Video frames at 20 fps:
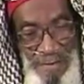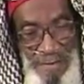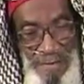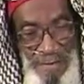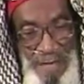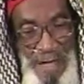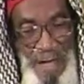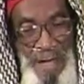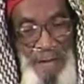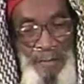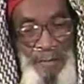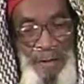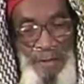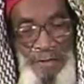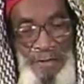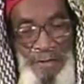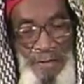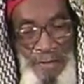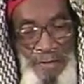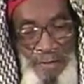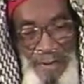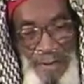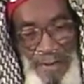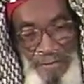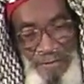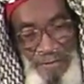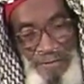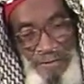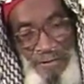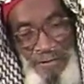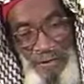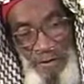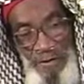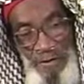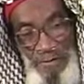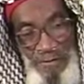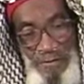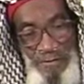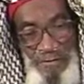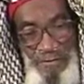They went to the Baptist
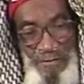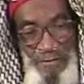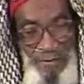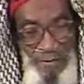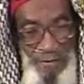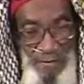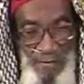church.